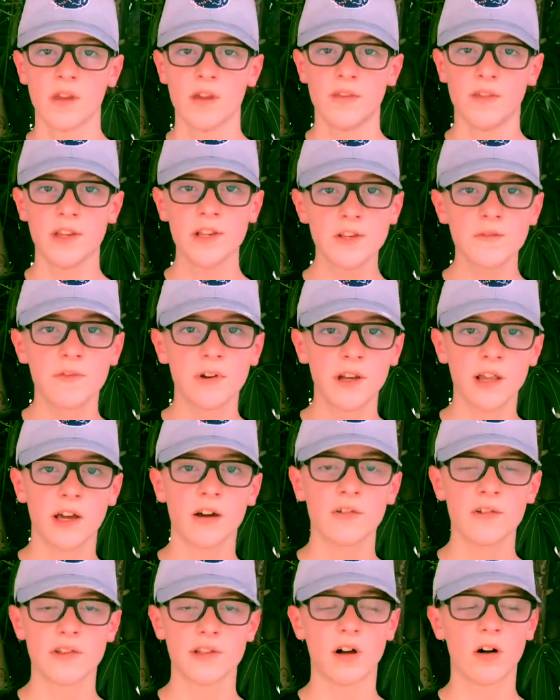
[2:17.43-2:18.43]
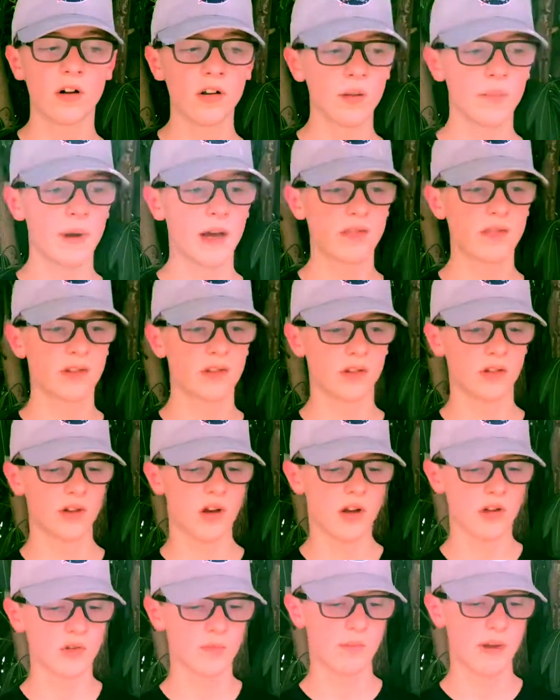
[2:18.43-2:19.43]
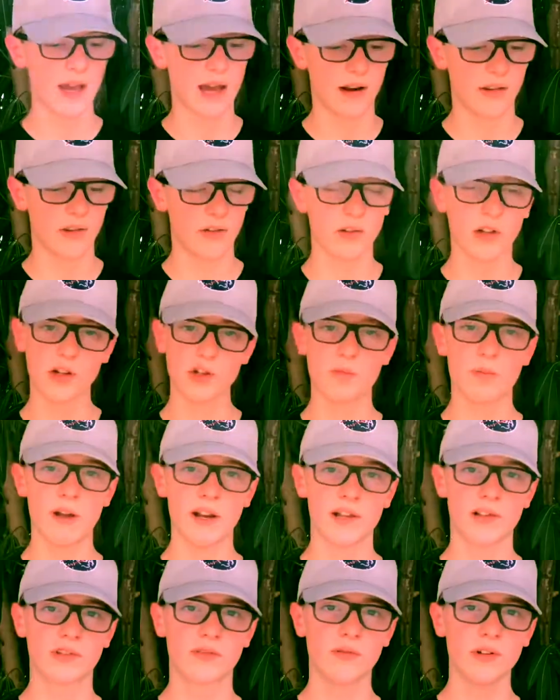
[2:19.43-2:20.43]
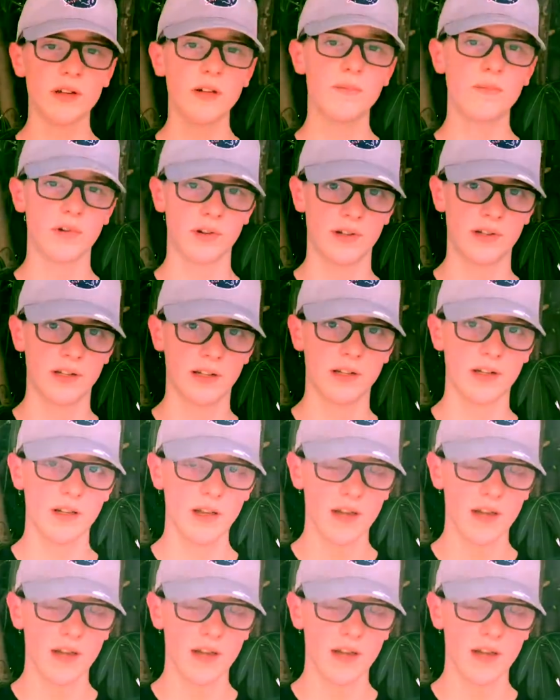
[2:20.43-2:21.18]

This video is all about the launch pad. The launch pad is 3D printed